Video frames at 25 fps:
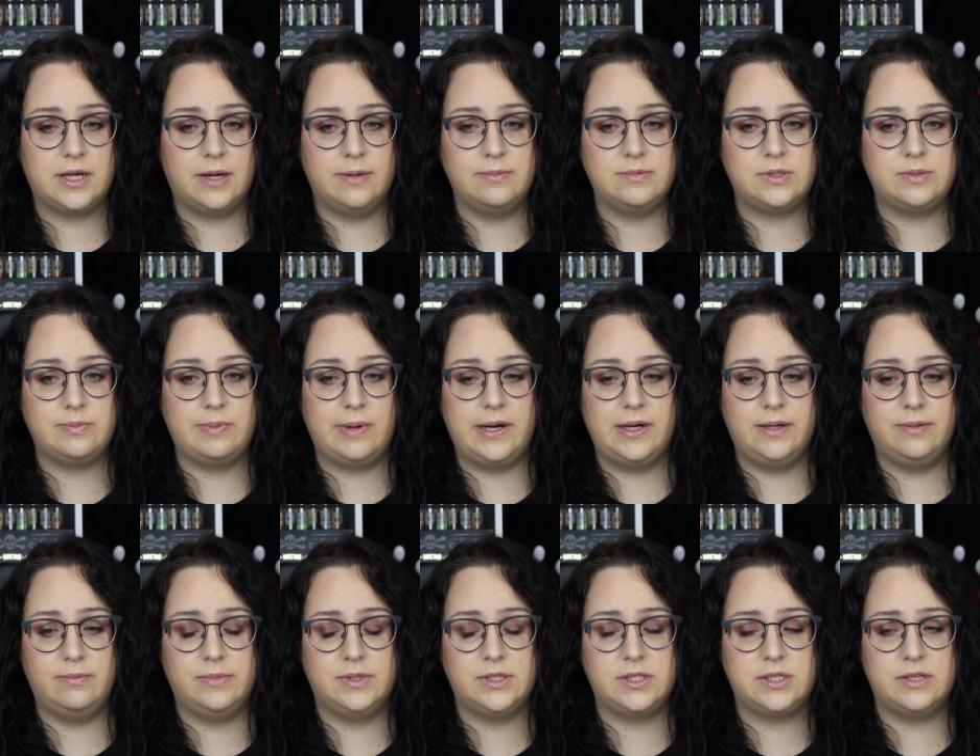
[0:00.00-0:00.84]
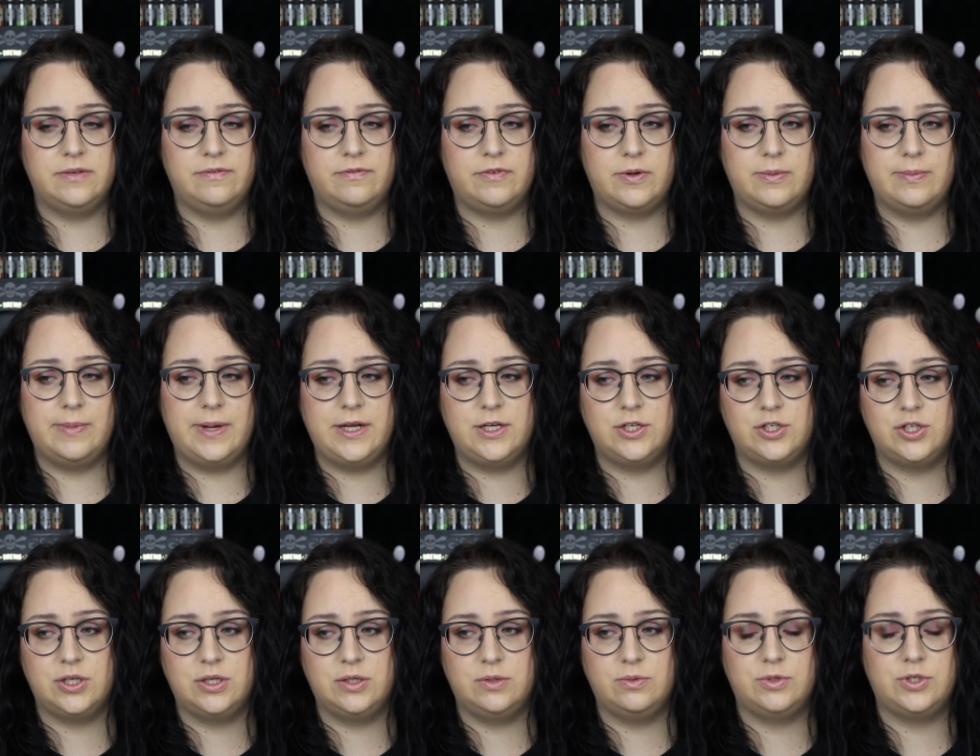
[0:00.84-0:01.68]
I'm spreading
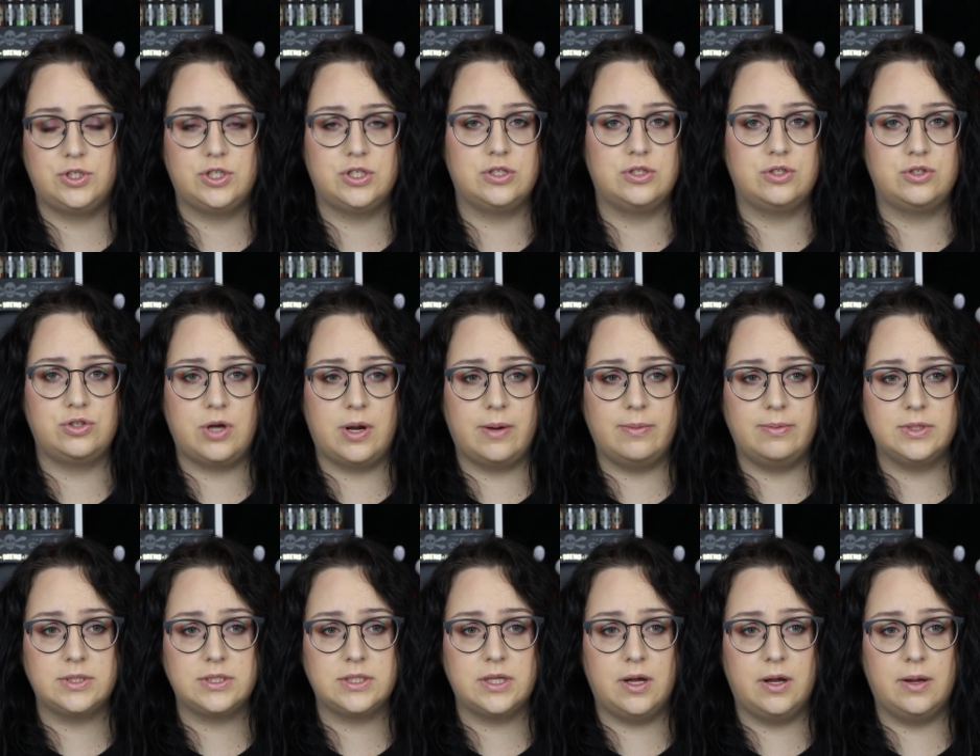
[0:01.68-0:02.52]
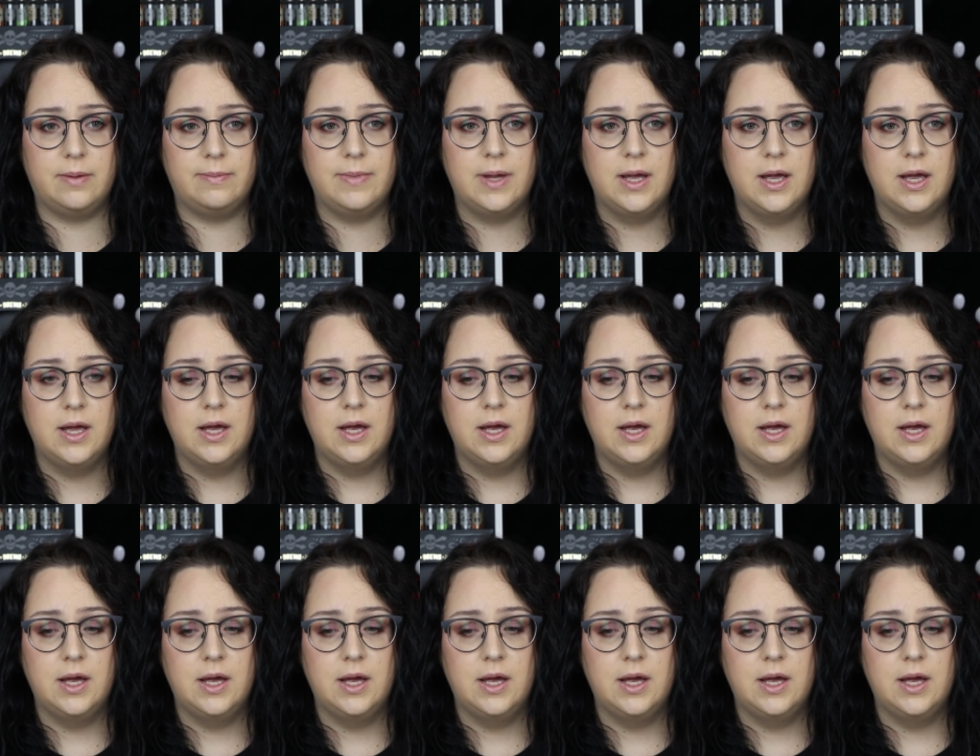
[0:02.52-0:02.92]
misinformation, which is troublesome.